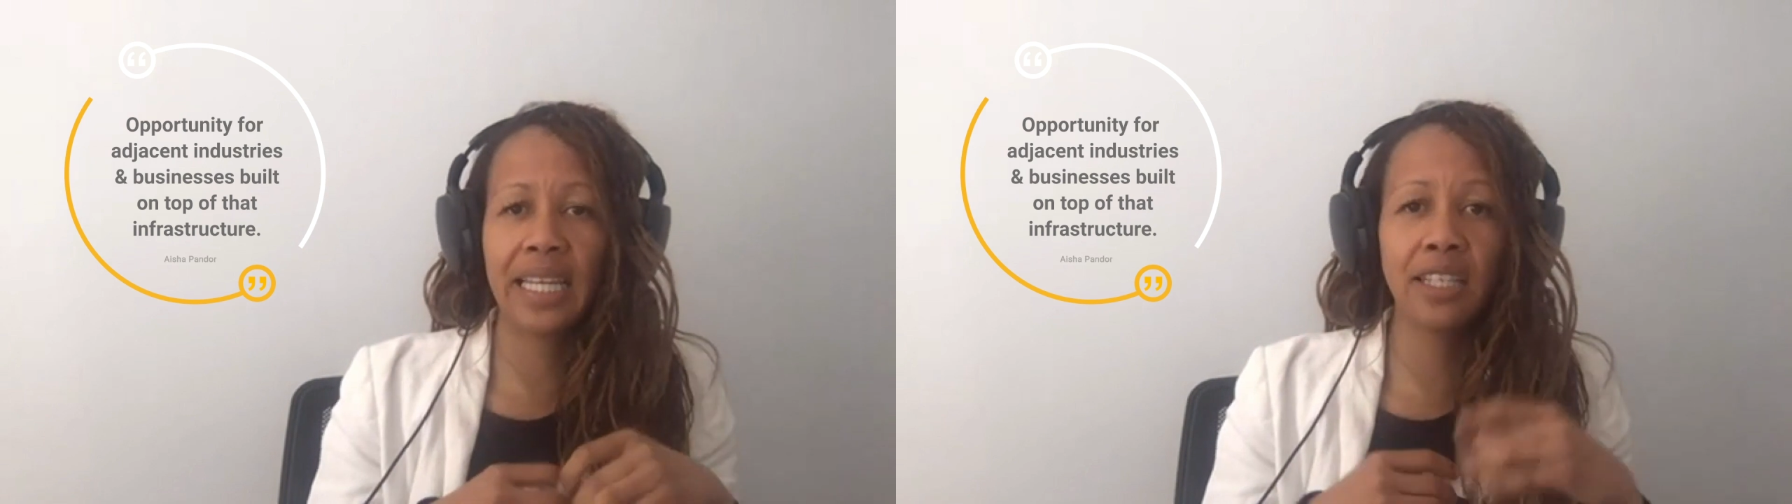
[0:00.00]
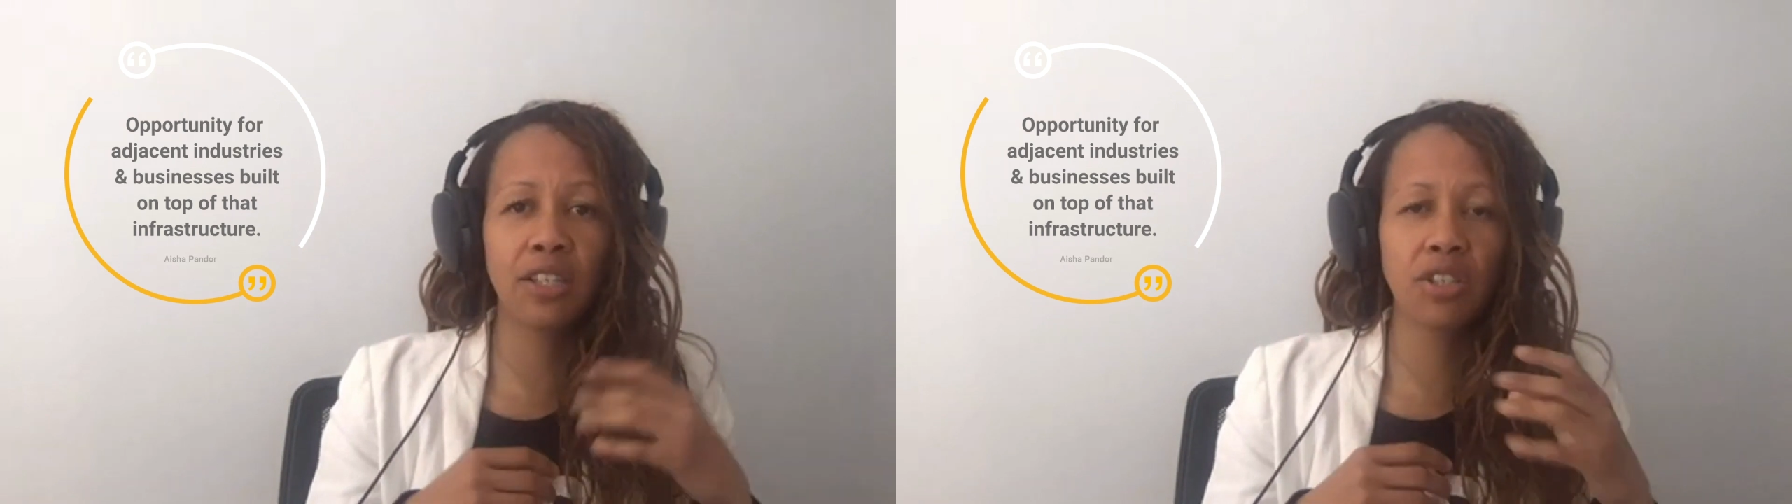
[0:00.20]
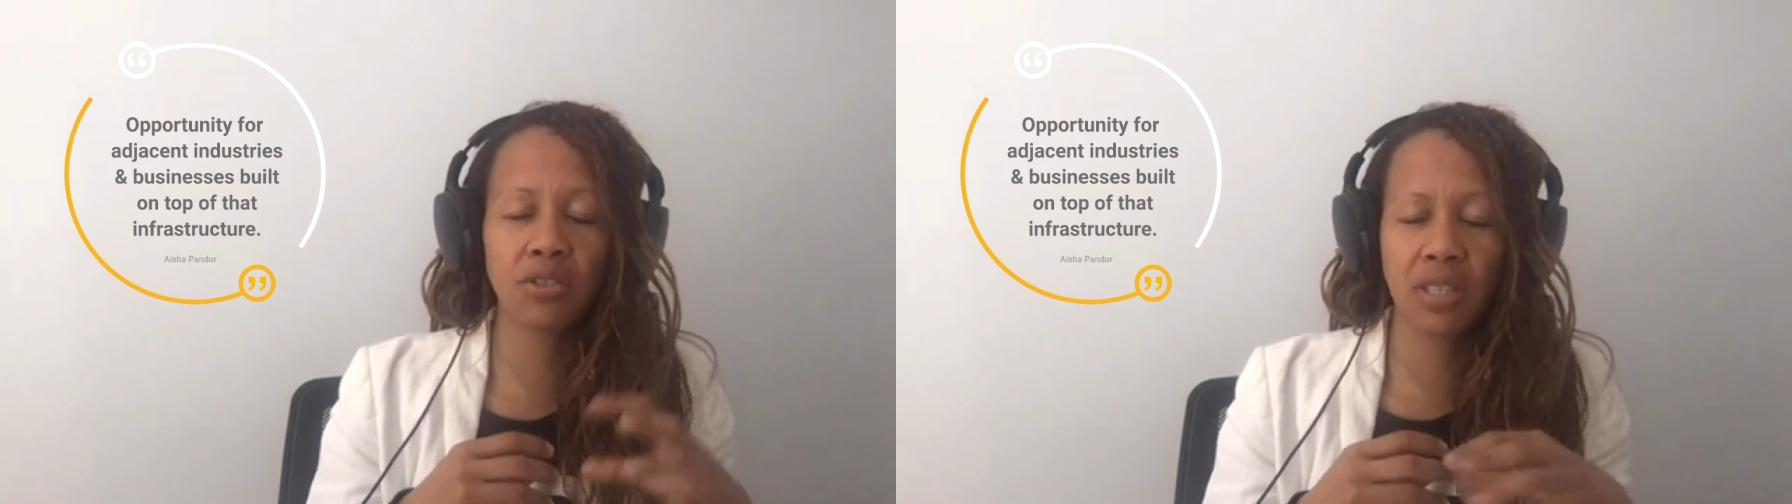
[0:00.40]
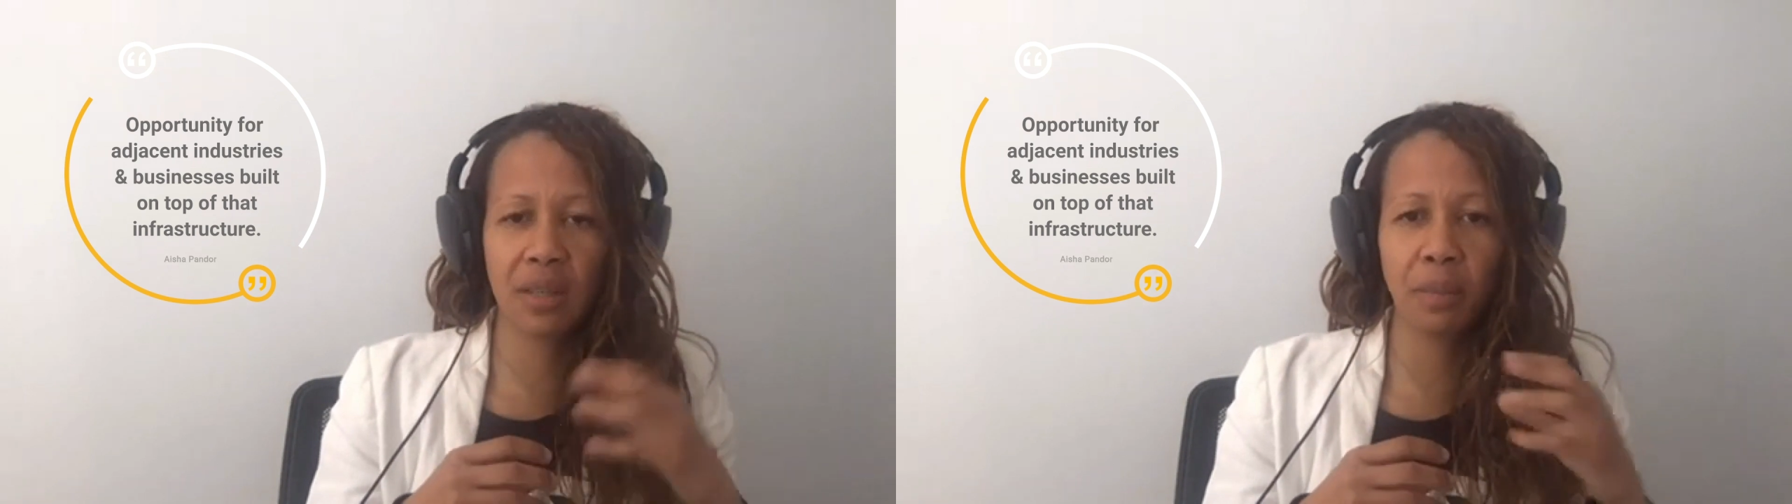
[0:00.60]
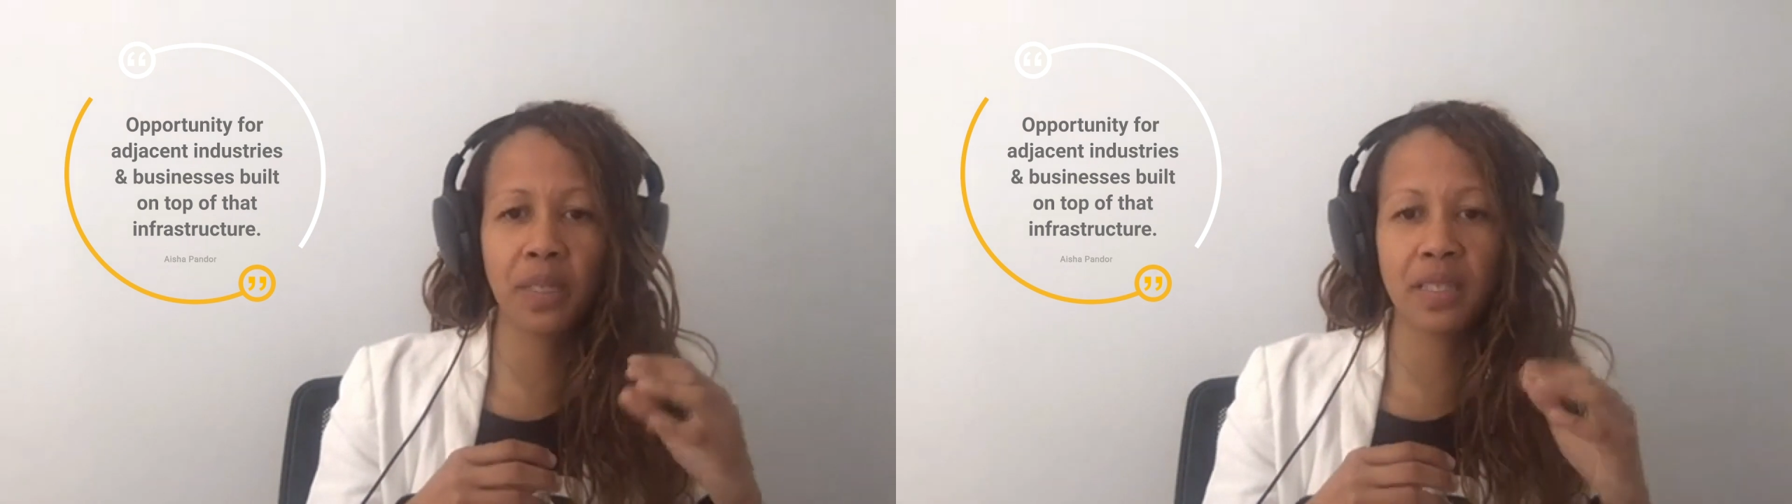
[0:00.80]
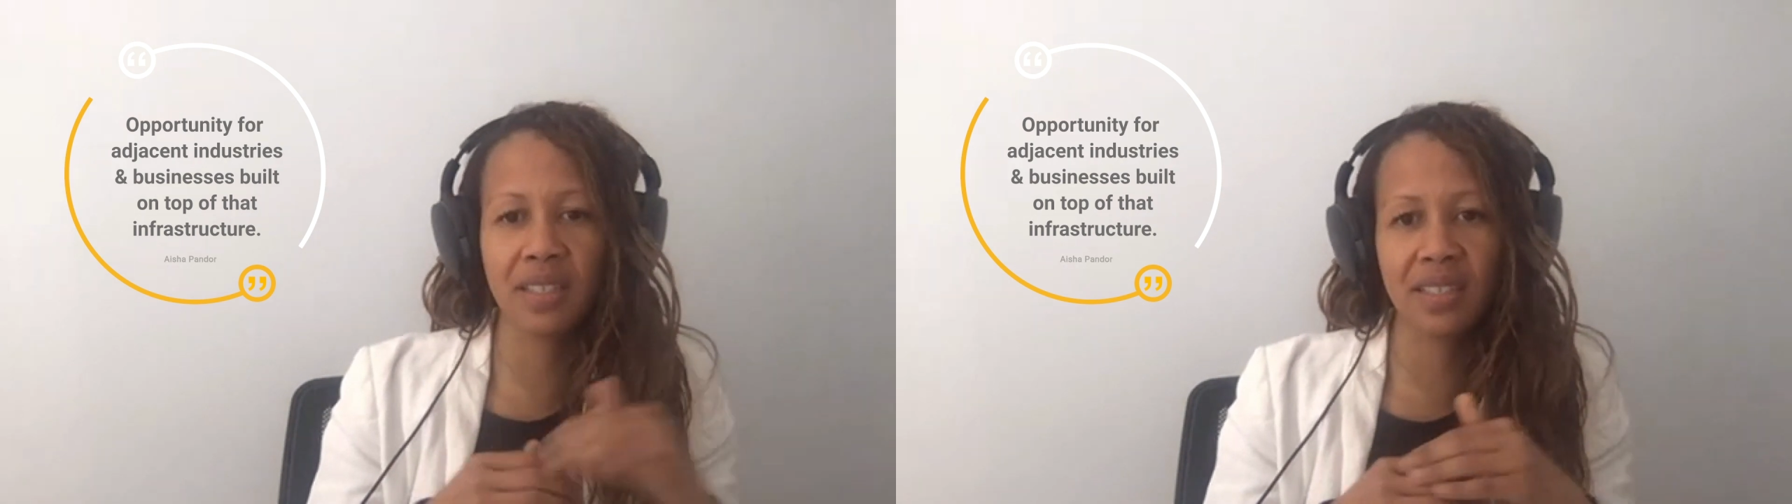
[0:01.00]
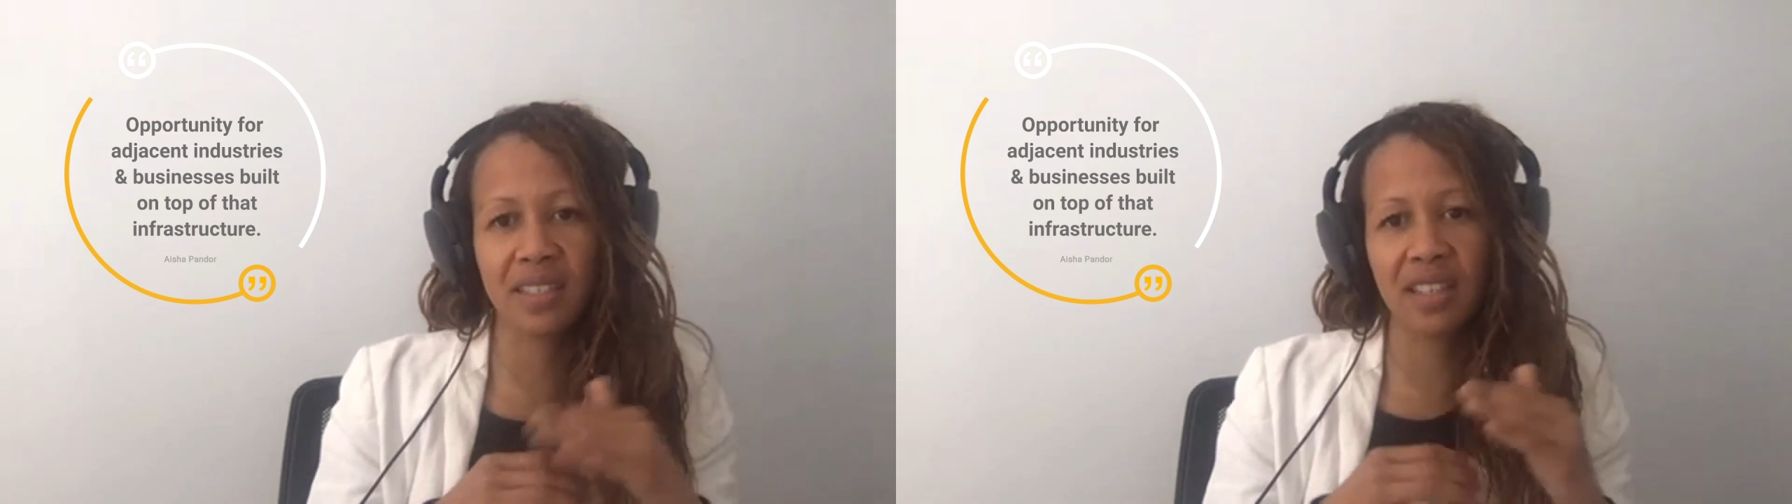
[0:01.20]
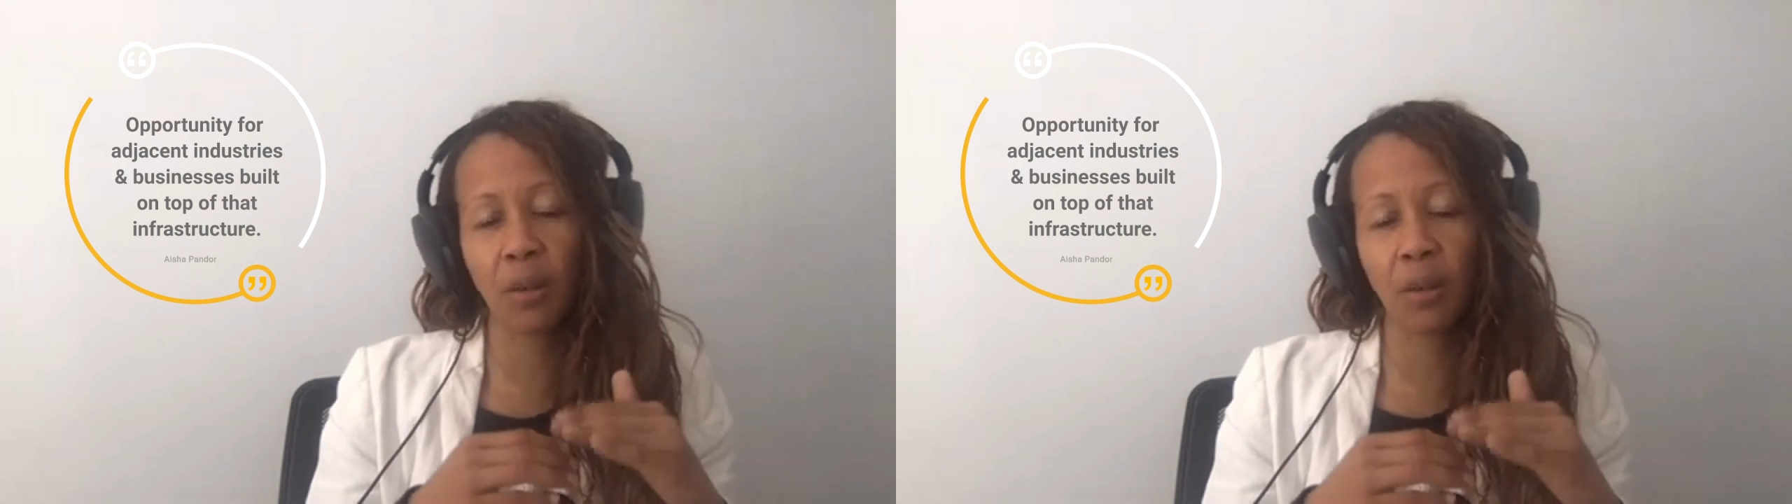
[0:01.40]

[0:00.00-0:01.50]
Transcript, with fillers: industries and businesses